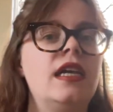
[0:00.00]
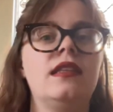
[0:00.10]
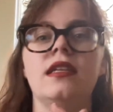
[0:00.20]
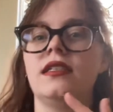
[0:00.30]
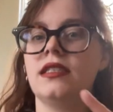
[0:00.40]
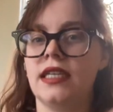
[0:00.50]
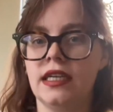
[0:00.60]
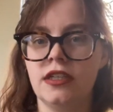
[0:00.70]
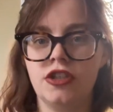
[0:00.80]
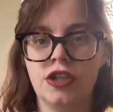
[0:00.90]
let's
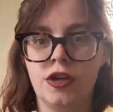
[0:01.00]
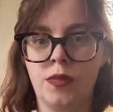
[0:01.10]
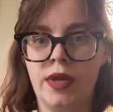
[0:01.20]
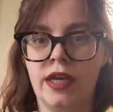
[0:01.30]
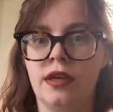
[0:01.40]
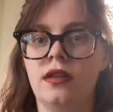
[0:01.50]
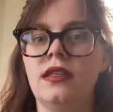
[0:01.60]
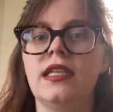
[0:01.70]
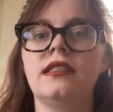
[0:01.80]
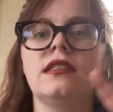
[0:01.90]
take a chill pill.
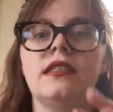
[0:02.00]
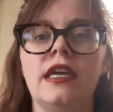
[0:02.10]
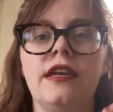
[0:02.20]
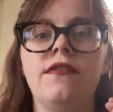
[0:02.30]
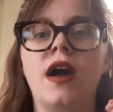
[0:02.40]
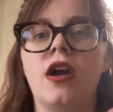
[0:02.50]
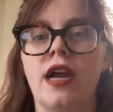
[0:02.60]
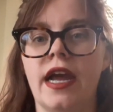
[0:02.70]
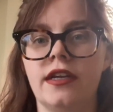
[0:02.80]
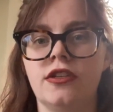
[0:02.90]
Let's save
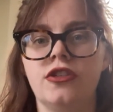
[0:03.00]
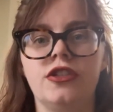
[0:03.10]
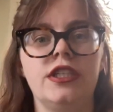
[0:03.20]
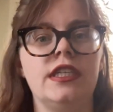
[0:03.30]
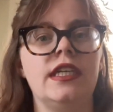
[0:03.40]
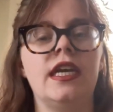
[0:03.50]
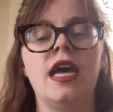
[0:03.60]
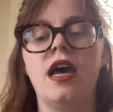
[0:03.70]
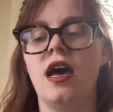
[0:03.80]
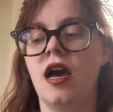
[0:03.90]
our energy.
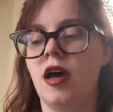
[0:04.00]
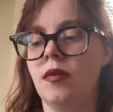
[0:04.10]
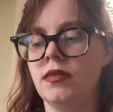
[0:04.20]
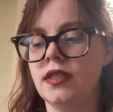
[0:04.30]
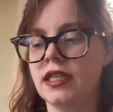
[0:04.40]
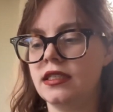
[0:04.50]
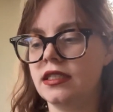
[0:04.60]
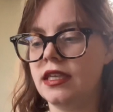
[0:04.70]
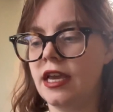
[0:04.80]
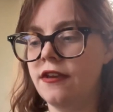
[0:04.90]
Let's
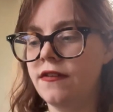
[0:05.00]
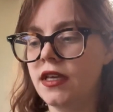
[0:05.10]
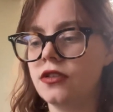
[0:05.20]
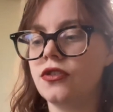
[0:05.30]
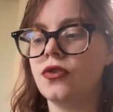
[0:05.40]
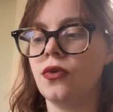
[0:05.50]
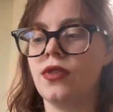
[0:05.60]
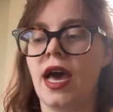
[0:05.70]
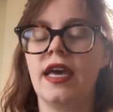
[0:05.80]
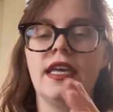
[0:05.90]
save it so
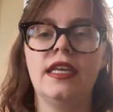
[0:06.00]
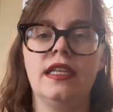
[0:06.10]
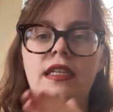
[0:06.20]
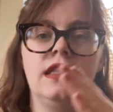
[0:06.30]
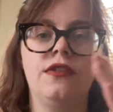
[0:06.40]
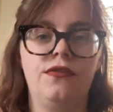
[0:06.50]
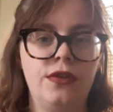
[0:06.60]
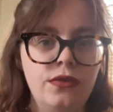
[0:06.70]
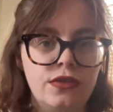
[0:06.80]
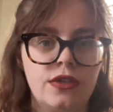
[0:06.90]
that in the
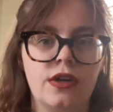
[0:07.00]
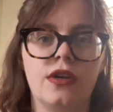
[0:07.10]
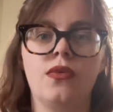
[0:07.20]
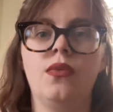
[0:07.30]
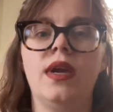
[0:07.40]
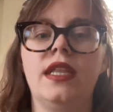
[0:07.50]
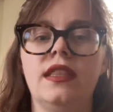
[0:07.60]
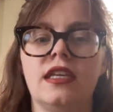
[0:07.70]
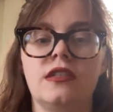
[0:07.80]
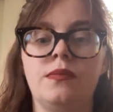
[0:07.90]
future, when
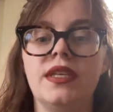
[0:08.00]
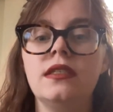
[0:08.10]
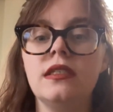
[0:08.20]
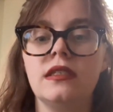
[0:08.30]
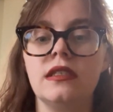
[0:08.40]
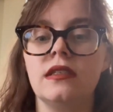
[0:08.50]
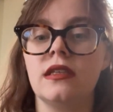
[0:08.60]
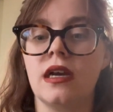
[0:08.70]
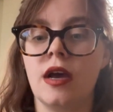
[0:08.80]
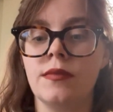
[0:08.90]
this busy
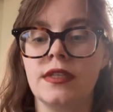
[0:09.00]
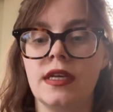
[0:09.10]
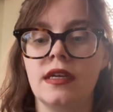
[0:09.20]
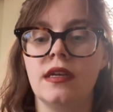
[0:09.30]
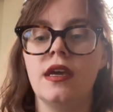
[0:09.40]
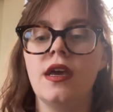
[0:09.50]
season comes in,